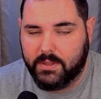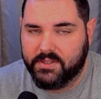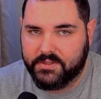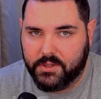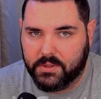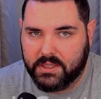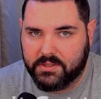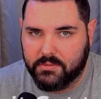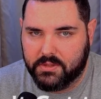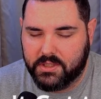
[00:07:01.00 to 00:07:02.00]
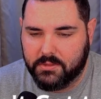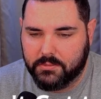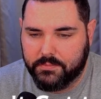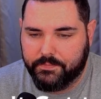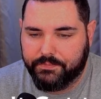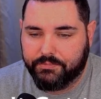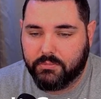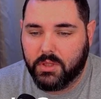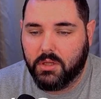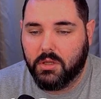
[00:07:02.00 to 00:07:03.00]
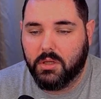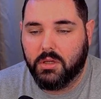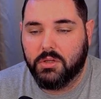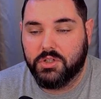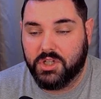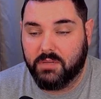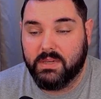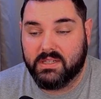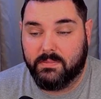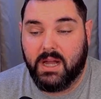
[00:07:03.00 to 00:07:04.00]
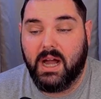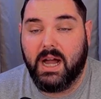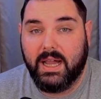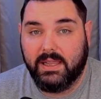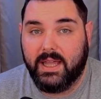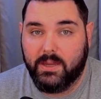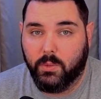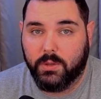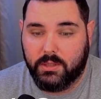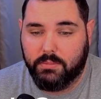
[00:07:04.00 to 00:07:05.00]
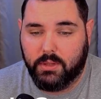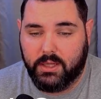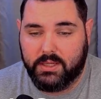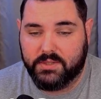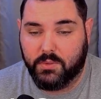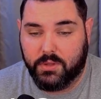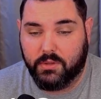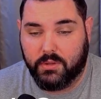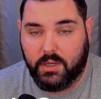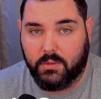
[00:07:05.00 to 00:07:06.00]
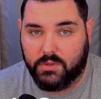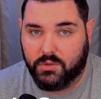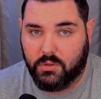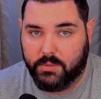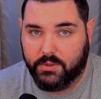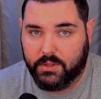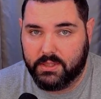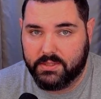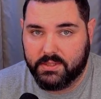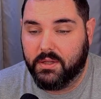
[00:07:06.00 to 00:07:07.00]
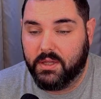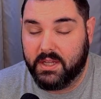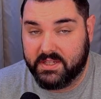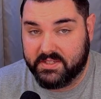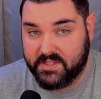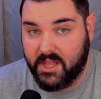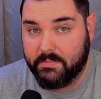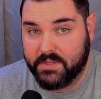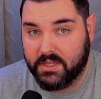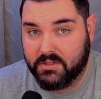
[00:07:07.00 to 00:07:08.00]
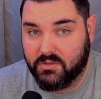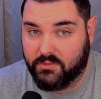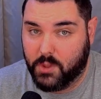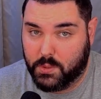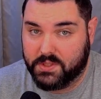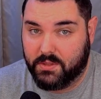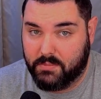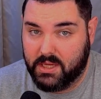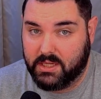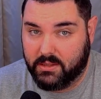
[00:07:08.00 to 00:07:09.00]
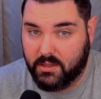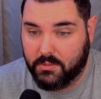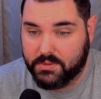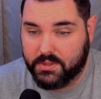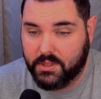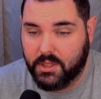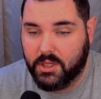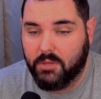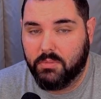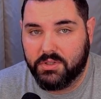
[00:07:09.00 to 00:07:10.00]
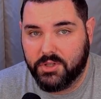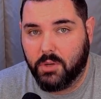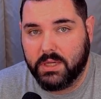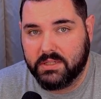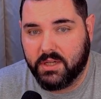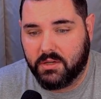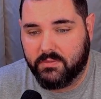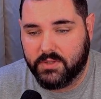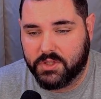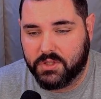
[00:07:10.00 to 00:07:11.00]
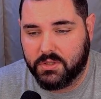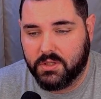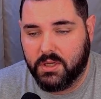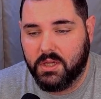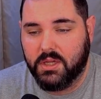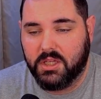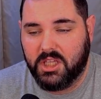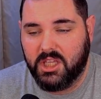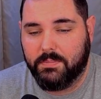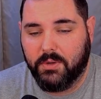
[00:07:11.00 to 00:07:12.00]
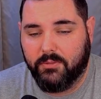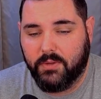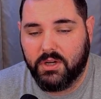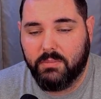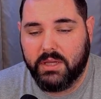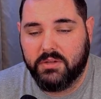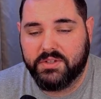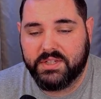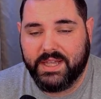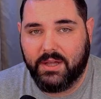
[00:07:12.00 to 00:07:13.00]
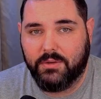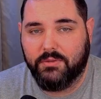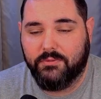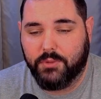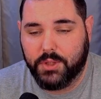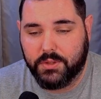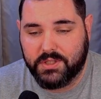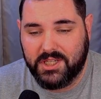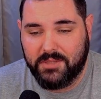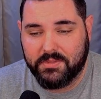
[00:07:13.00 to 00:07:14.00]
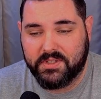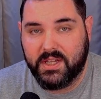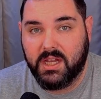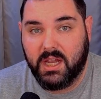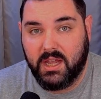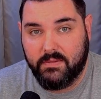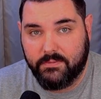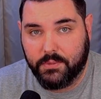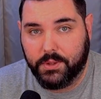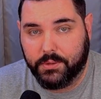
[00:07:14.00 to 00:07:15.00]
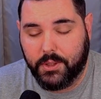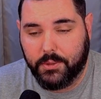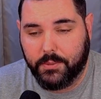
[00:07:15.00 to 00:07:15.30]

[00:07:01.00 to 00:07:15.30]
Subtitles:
Don't get too cute. She can make some highlight-worthy plays with her crowd control abilities, and it's tempting to focus on making those, but don't get tunnel visioned. Keep your fundamentals sound for your team's sake and for your own.